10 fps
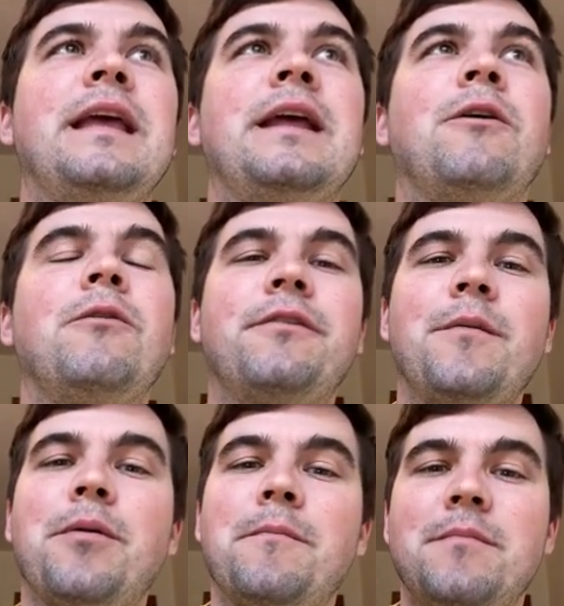holds
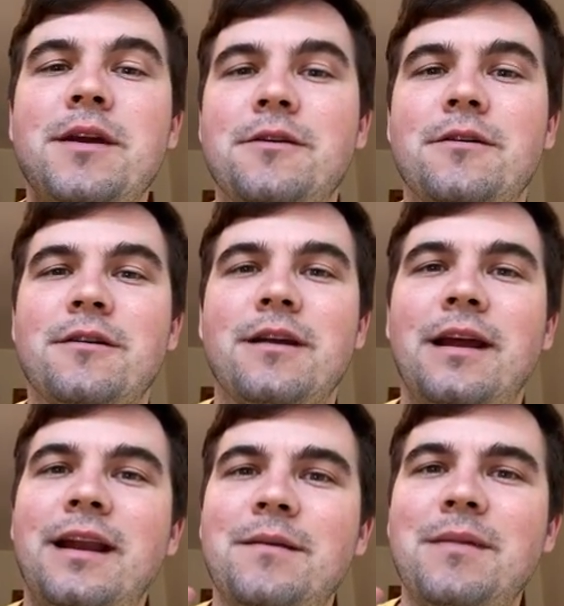up a mirror,
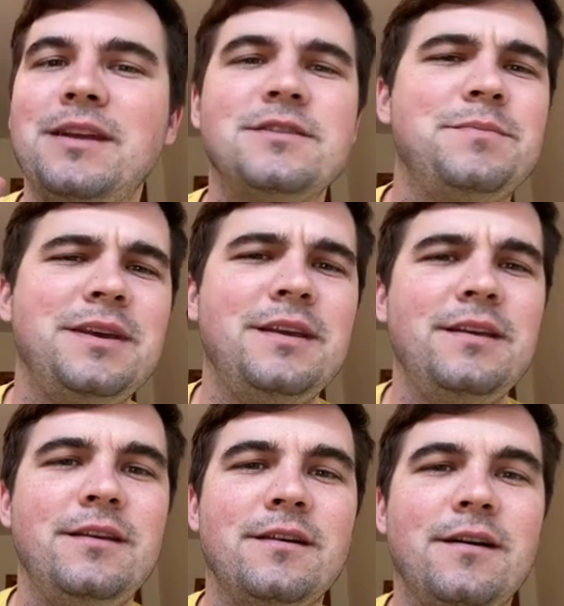and it may just
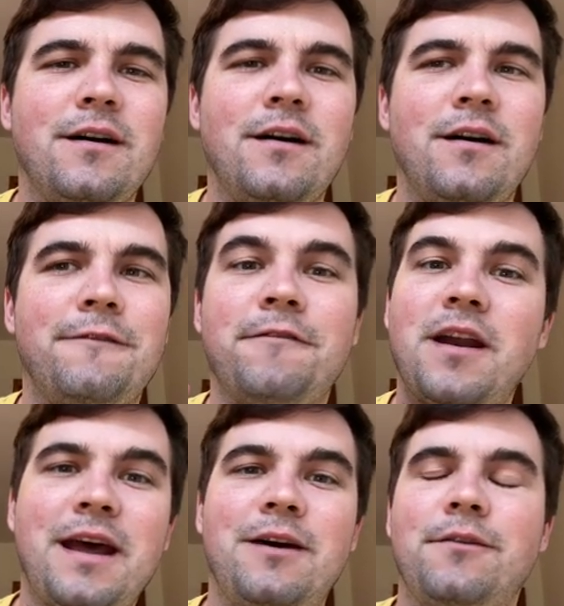be a
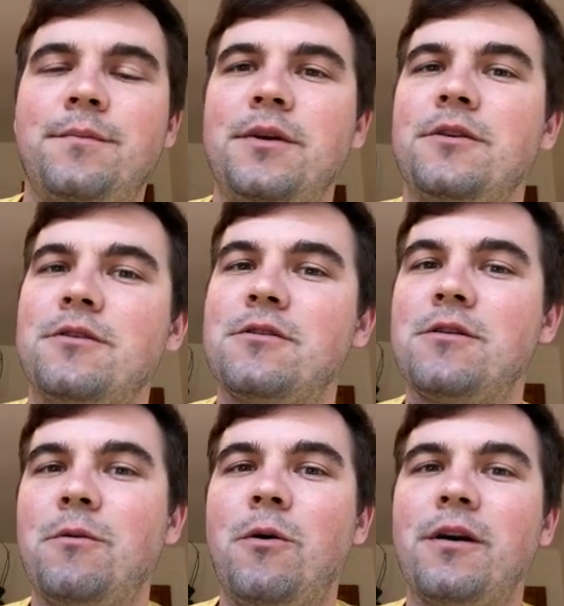funhouse mirror
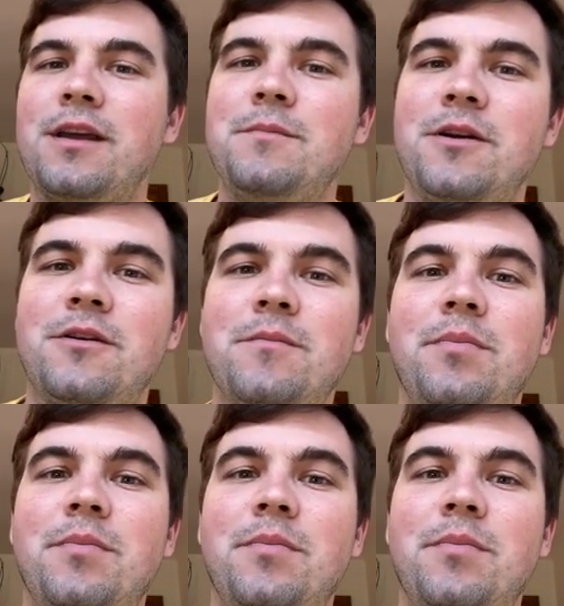or a wonky mirror,